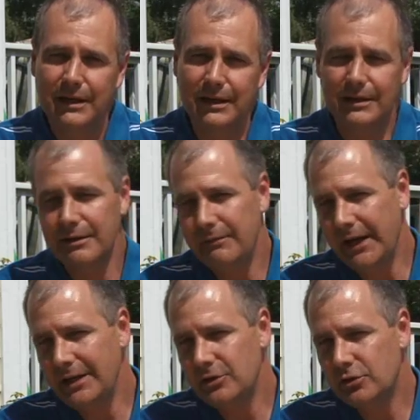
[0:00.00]
Now, the
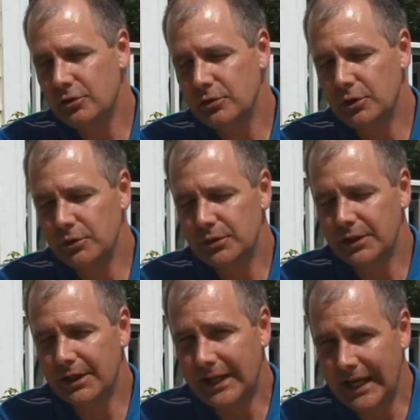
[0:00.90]
advantage to
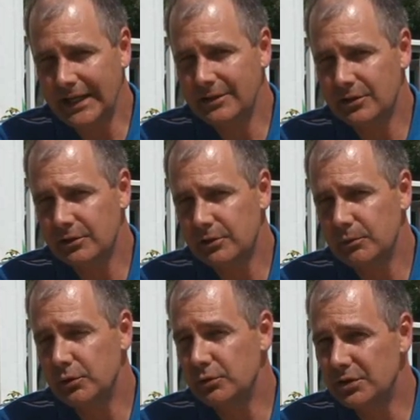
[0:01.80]
using a canning
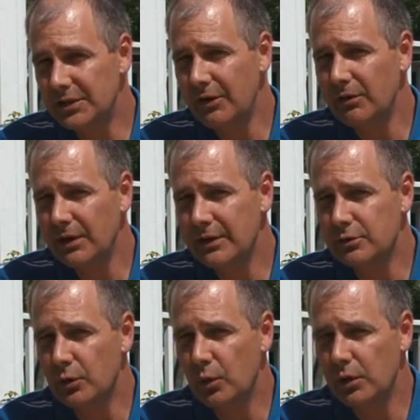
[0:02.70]
system to
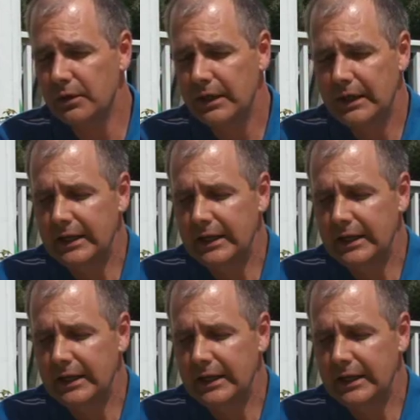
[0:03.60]
sterilize your wort